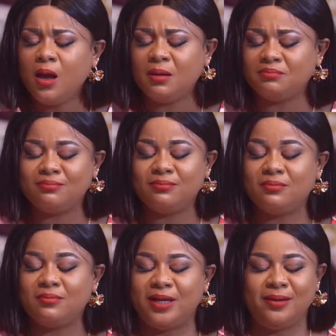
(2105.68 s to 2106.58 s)

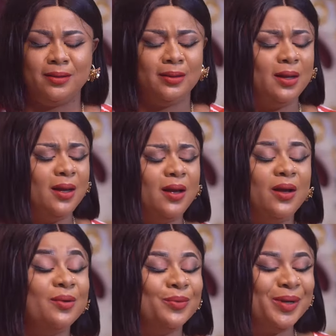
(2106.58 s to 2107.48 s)

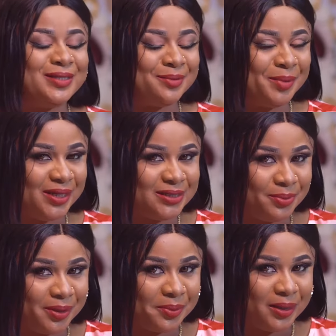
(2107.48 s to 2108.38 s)
wait a minute,
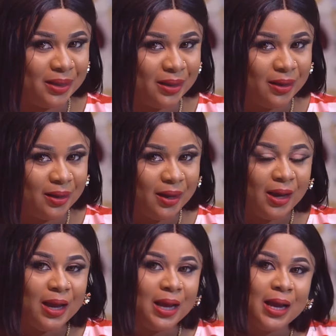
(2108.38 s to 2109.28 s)
babe.
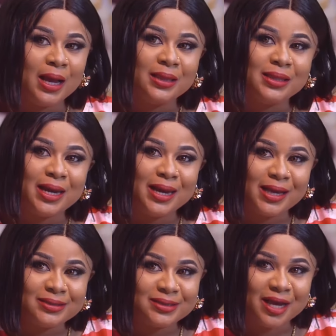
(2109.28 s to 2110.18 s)
The
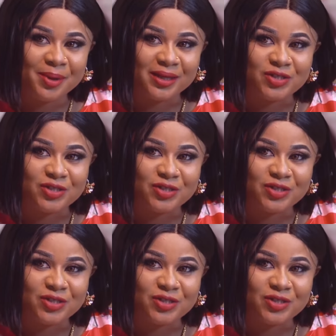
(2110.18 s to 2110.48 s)
last time I